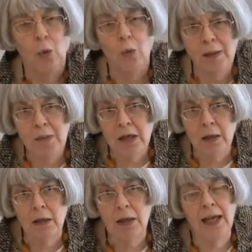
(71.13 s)

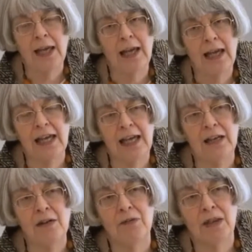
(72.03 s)
women
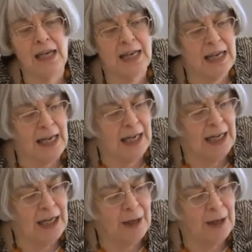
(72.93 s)
in the